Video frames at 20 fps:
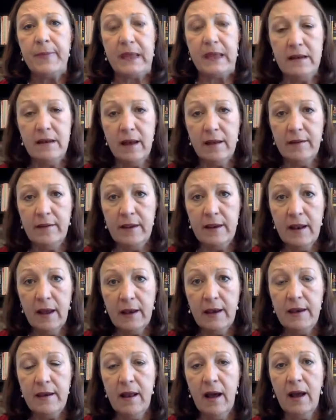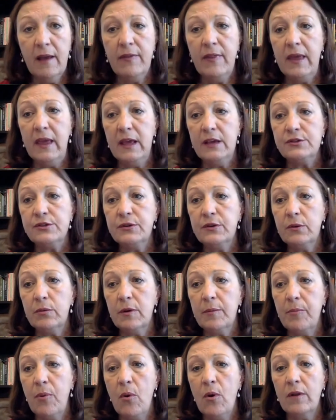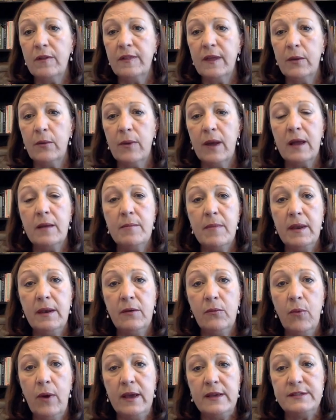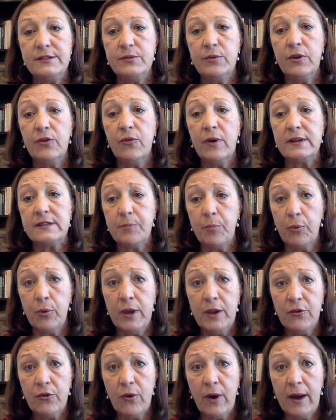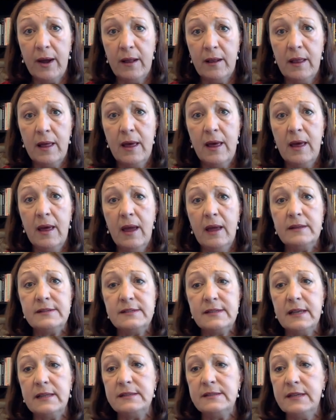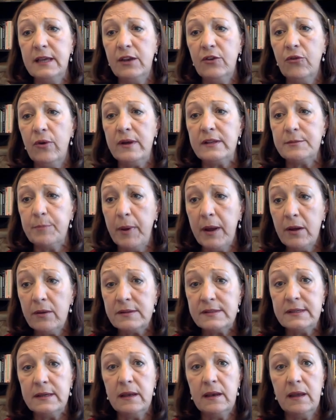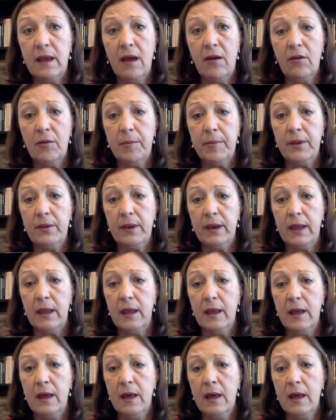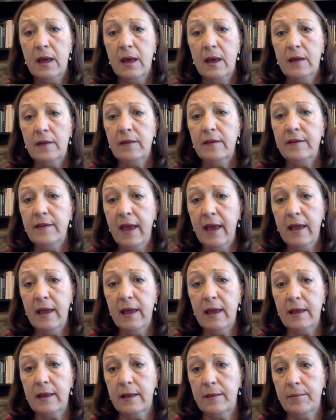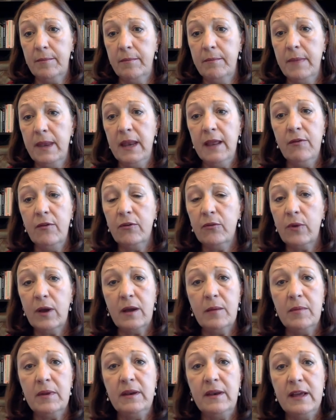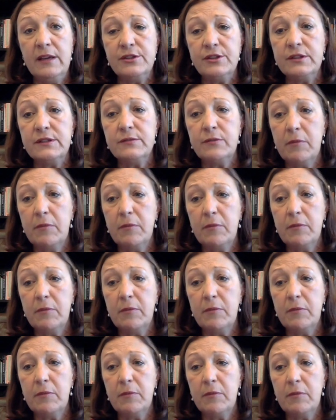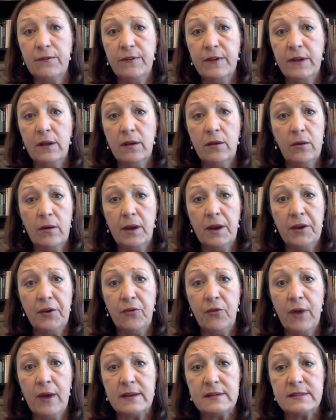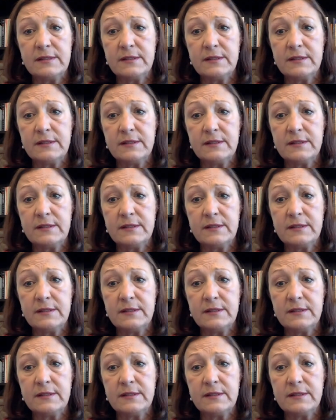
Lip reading: In 1999, they issued a report that recommended ways to address pretrial and sentencing transparency and accountability. Today, many of those recommendations remain unfulfilled or unaddressed,